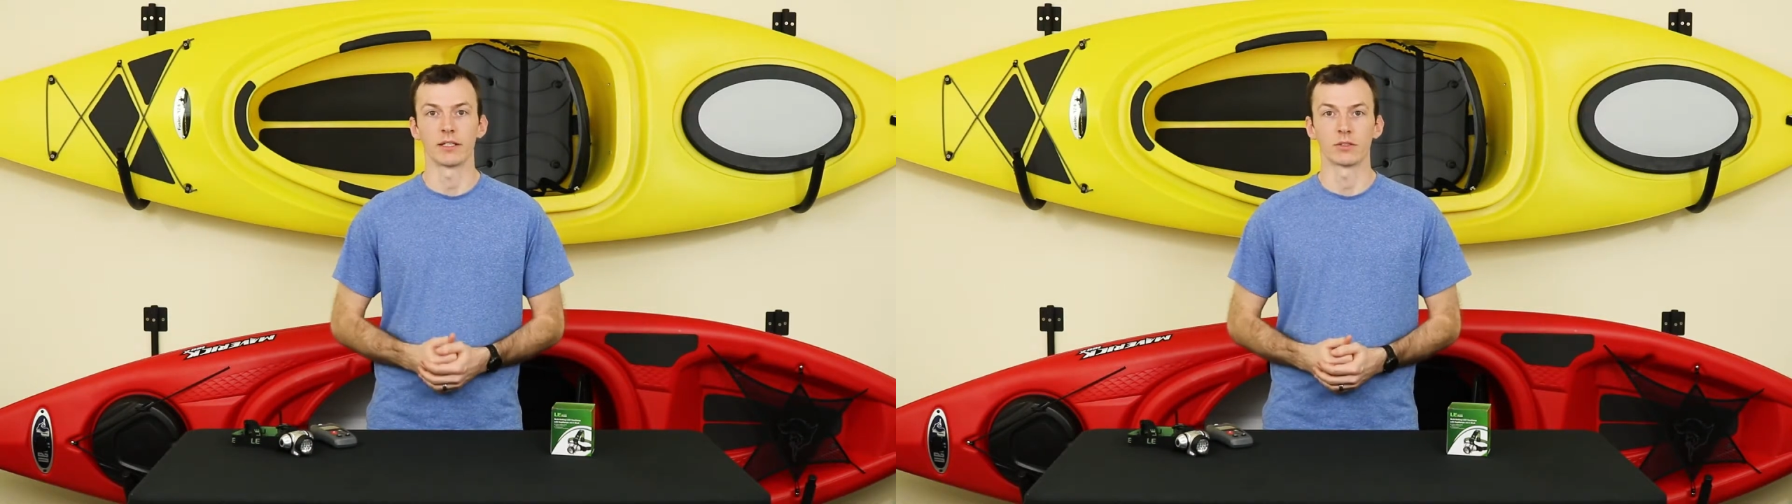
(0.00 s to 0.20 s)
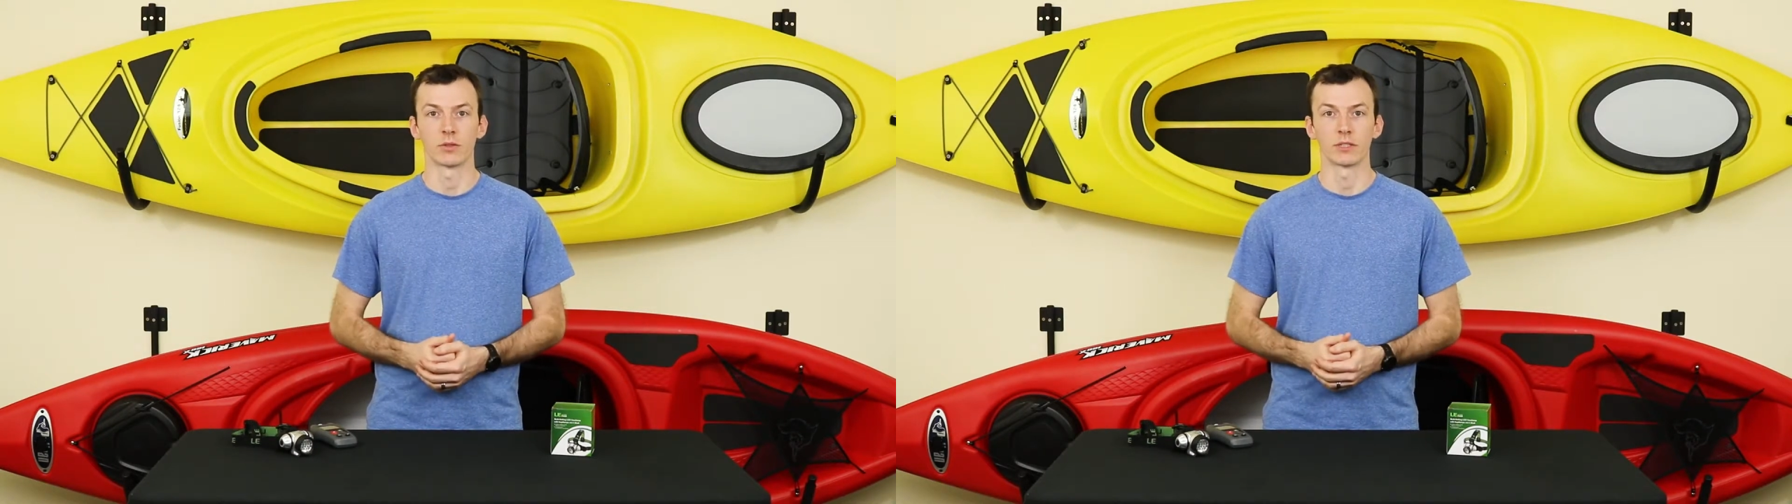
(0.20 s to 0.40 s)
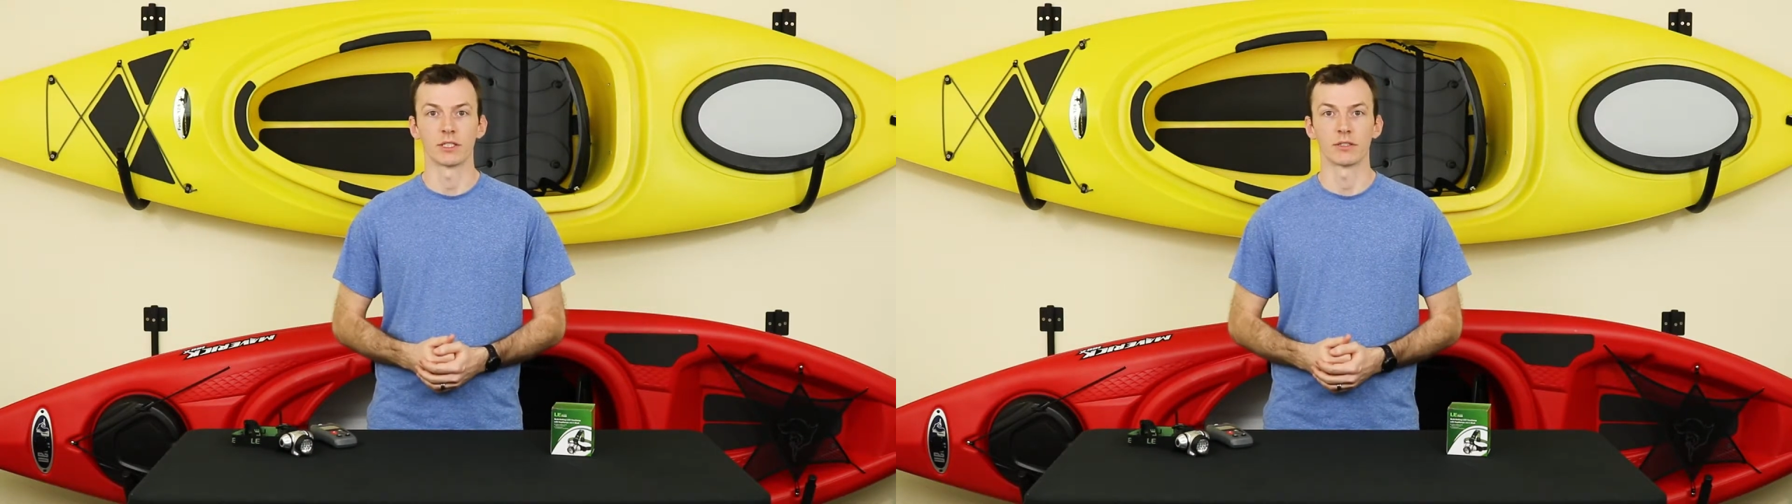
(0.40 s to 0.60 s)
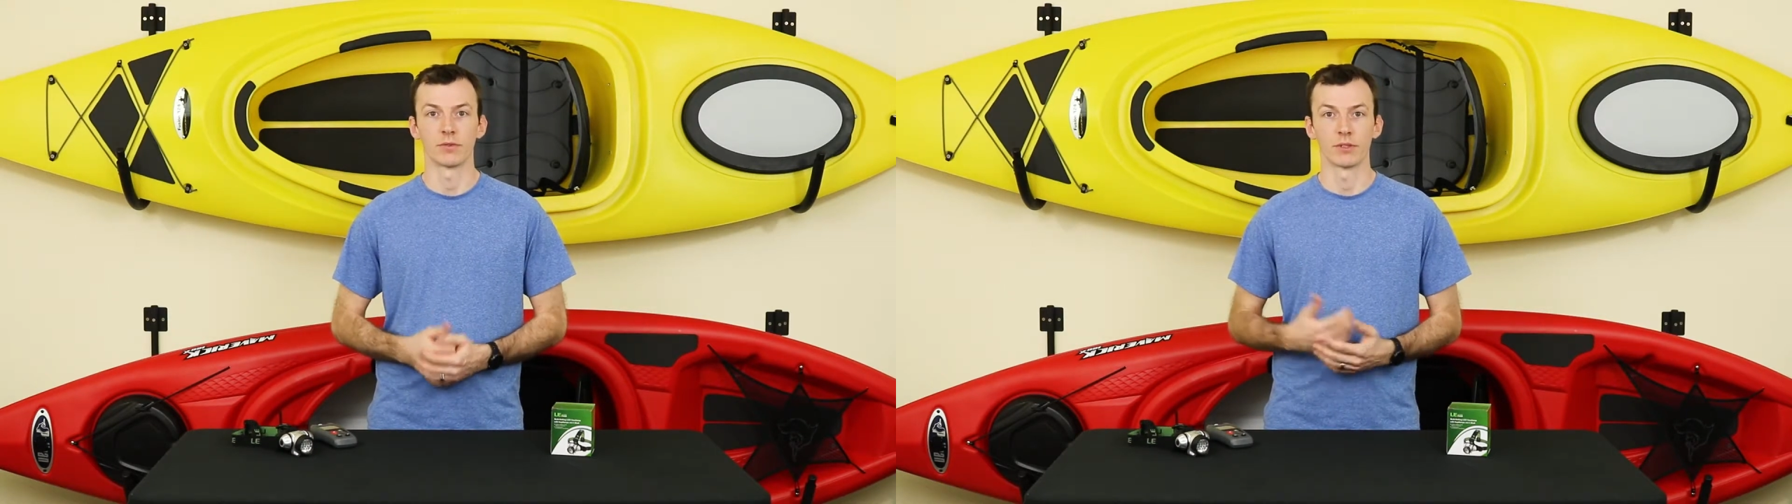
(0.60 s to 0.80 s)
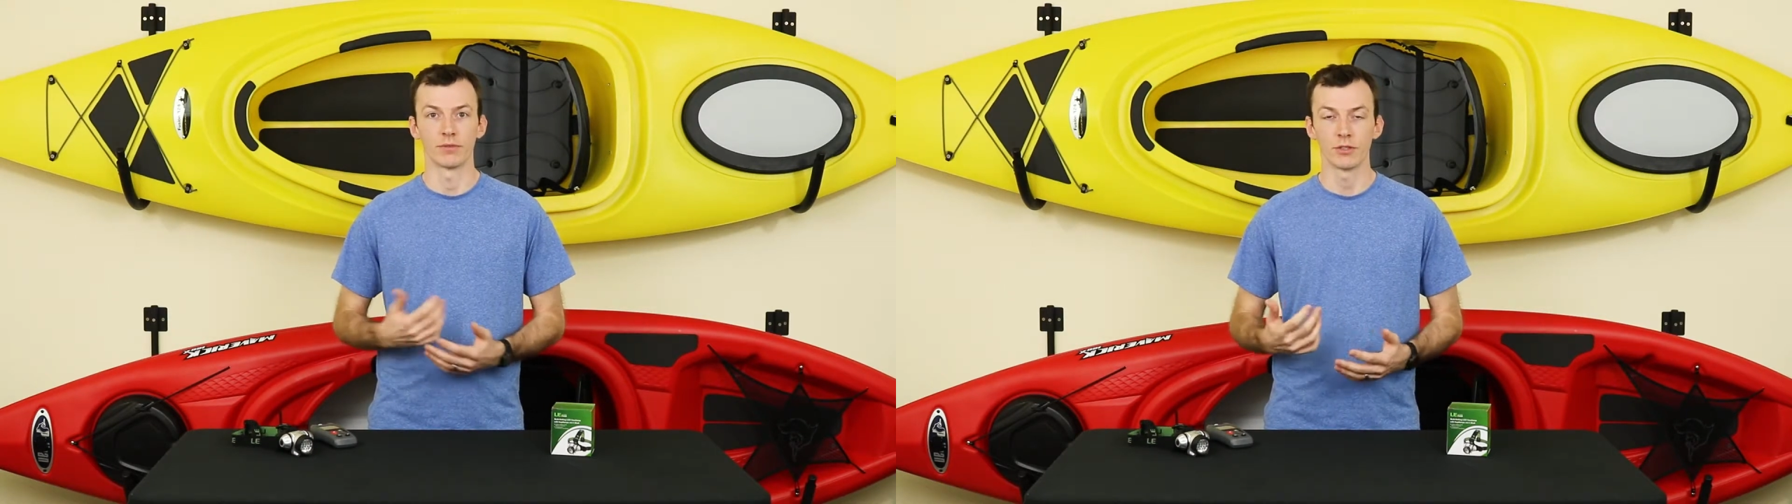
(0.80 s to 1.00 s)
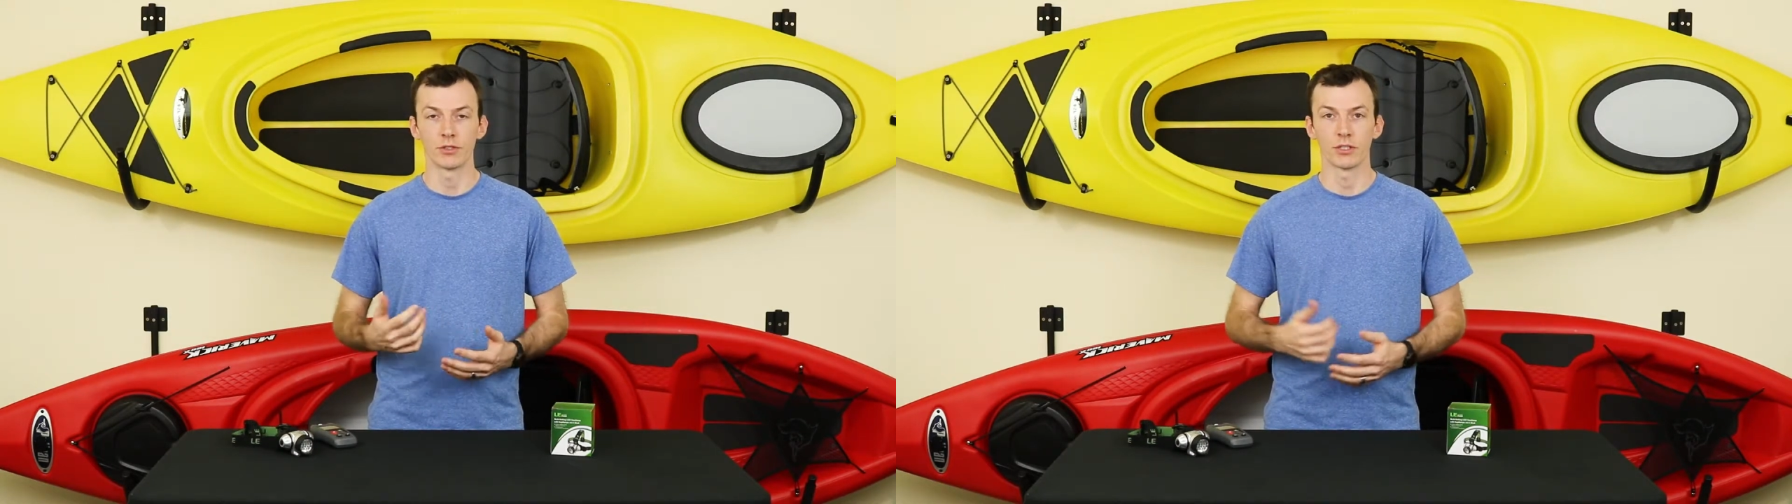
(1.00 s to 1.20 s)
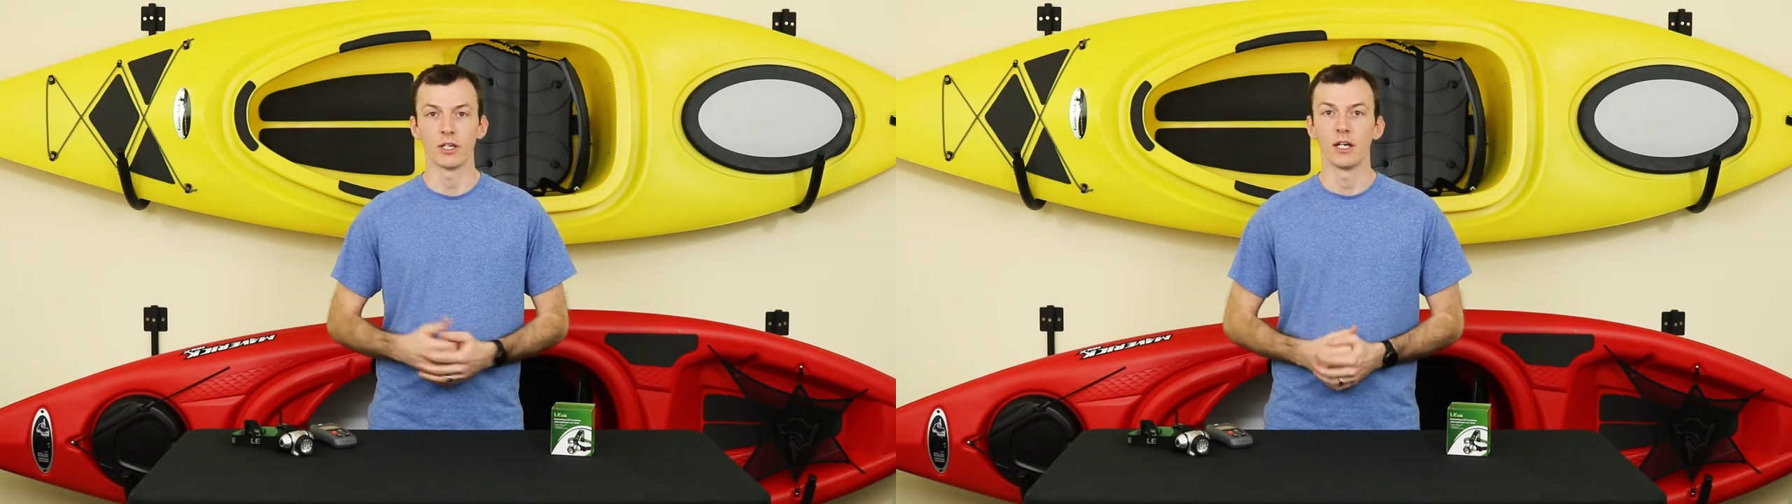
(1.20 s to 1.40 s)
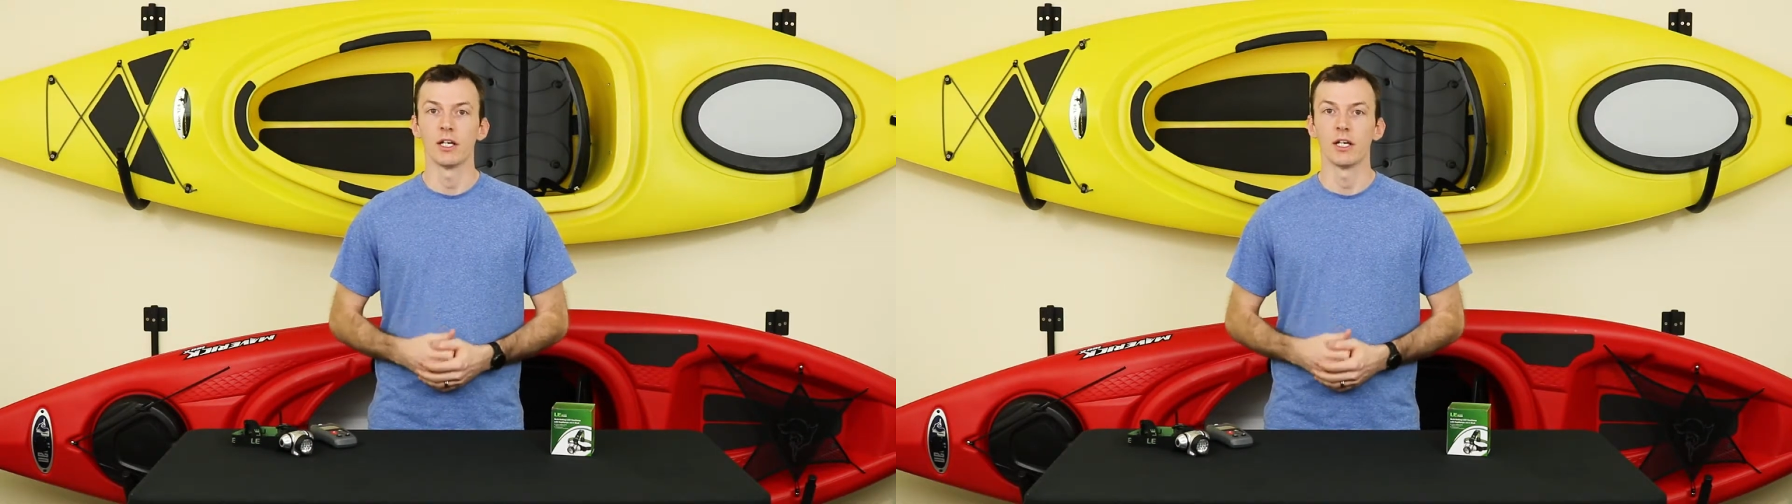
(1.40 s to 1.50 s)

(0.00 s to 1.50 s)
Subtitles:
sources for the future